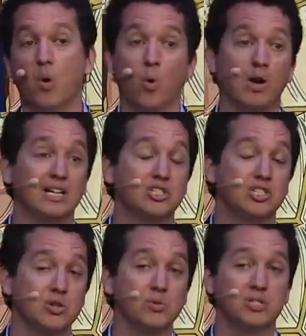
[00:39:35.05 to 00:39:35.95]
or
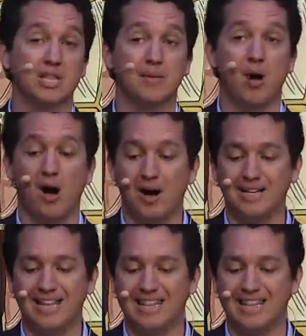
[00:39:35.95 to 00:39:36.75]
excuse them on